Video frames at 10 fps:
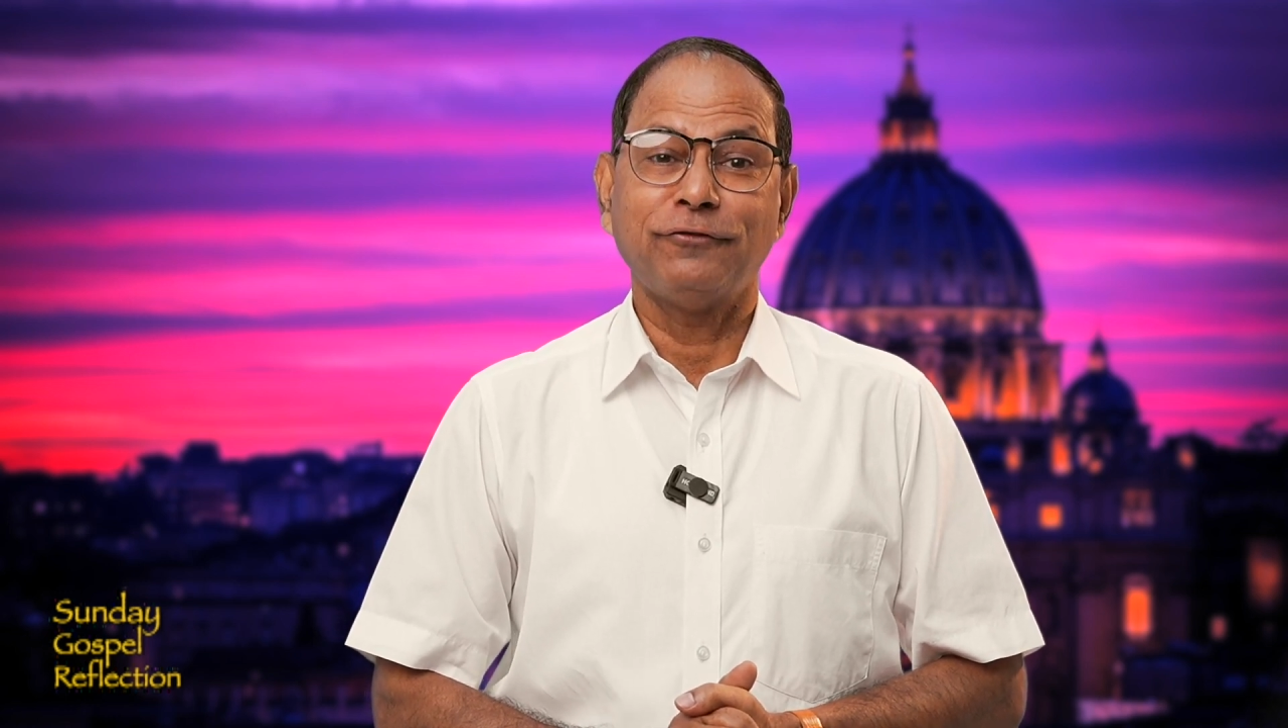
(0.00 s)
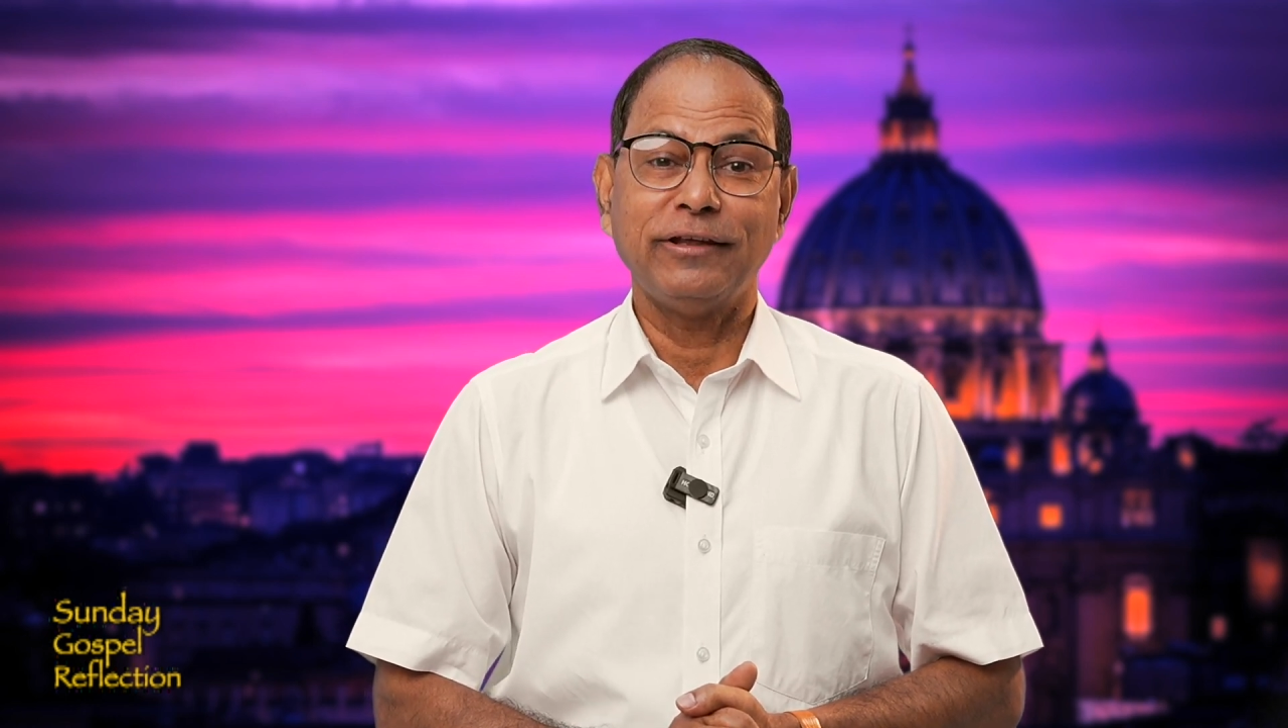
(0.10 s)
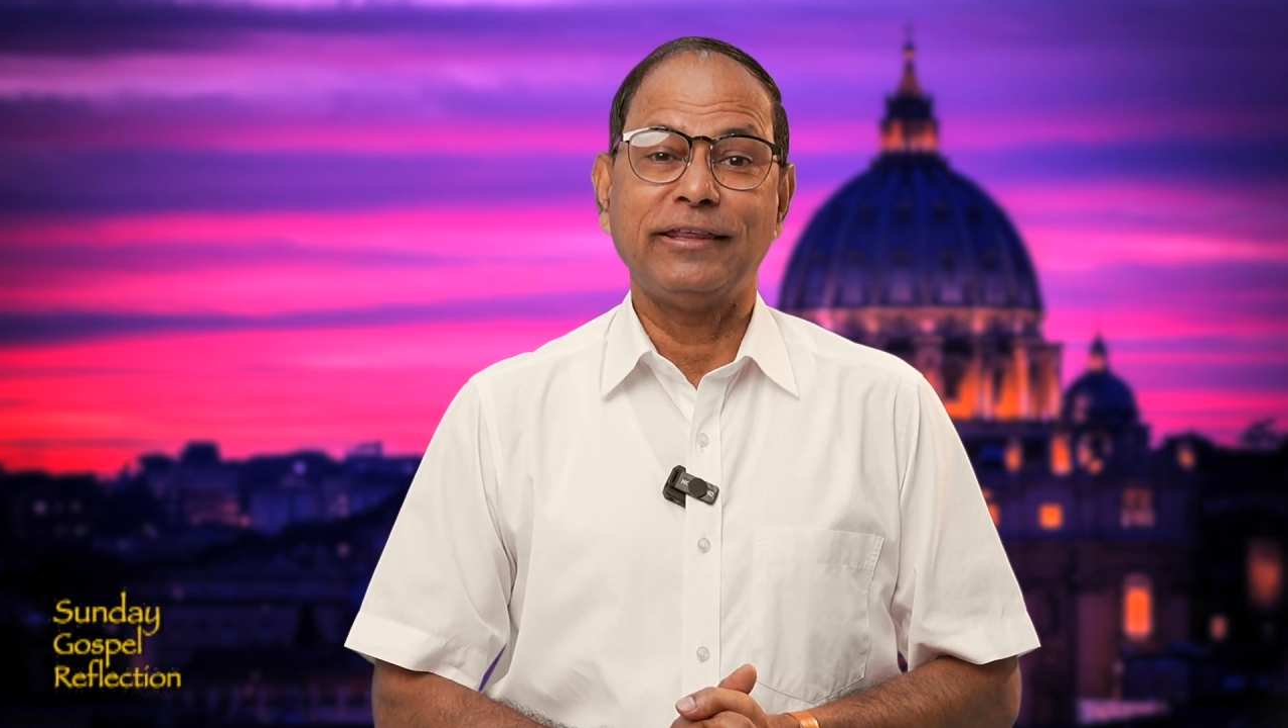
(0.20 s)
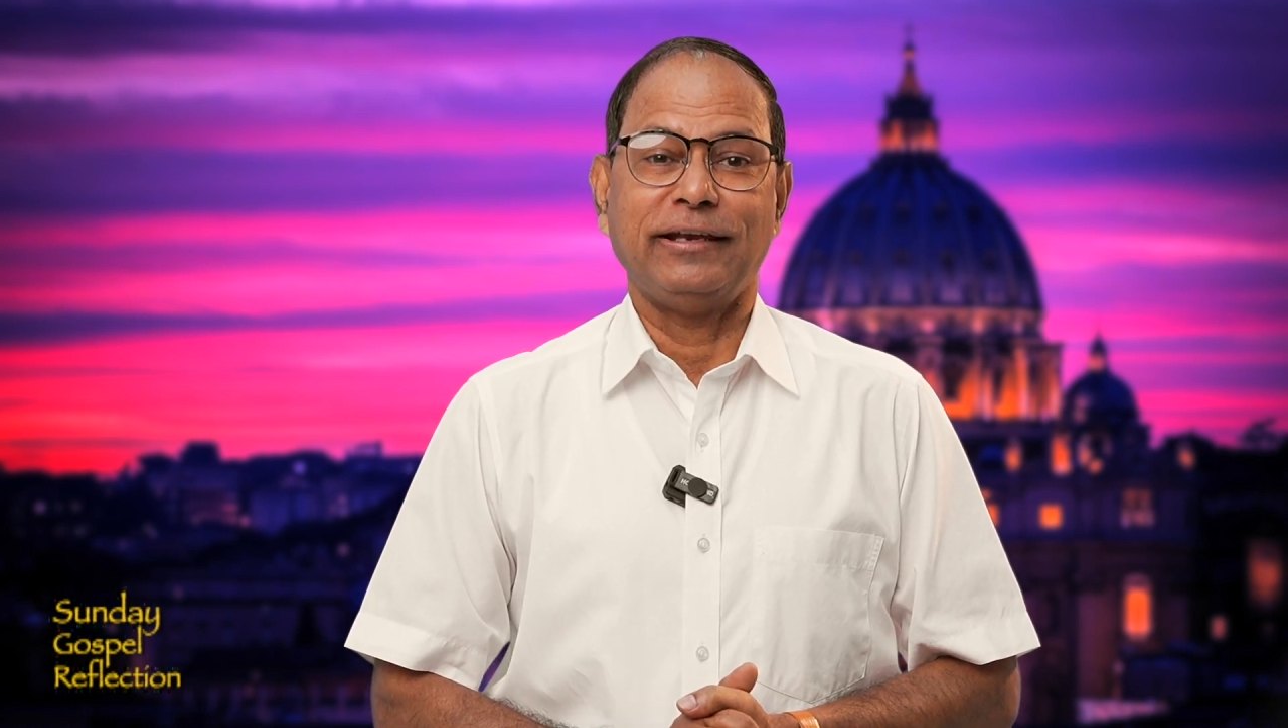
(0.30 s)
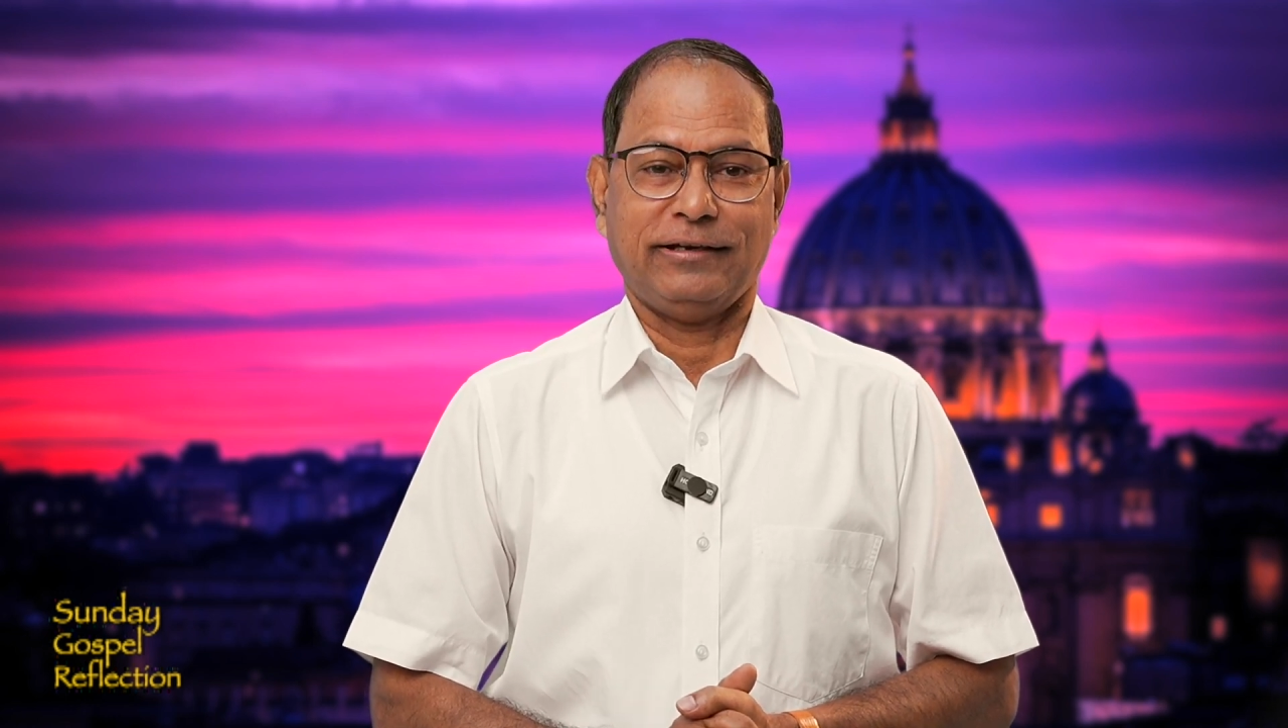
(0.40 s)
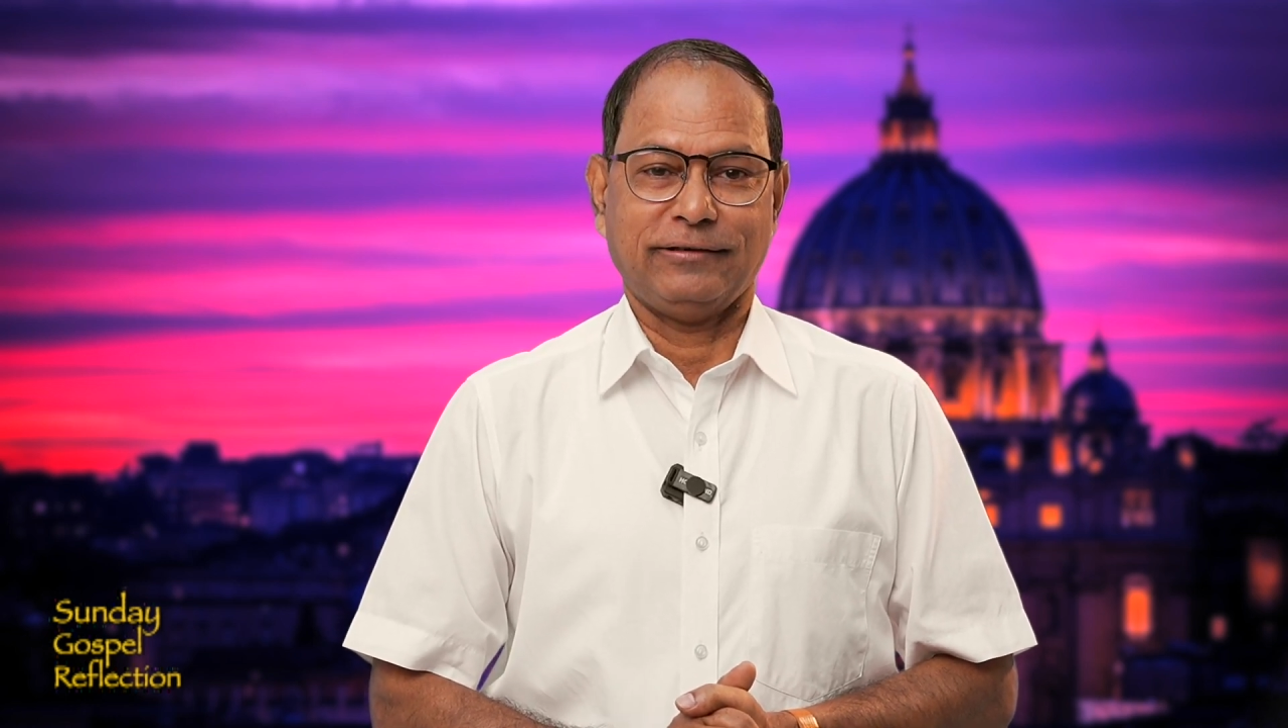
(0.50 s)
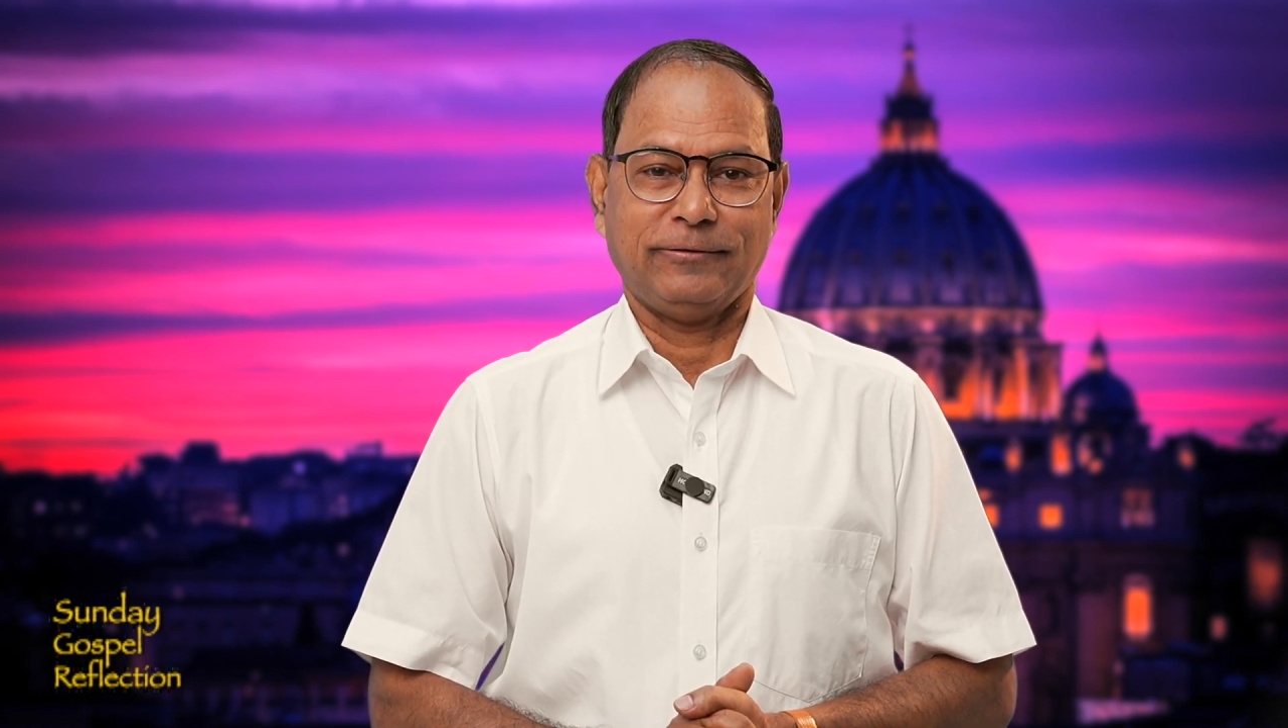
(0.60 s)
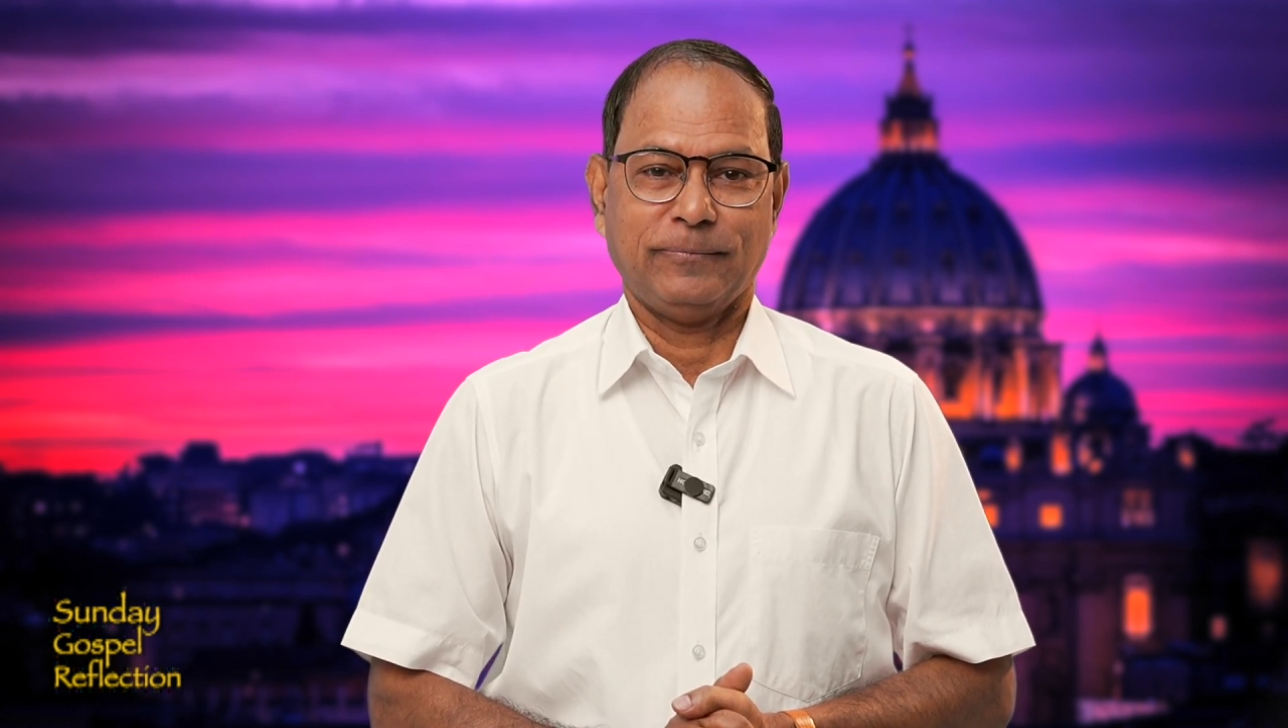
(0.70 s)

within,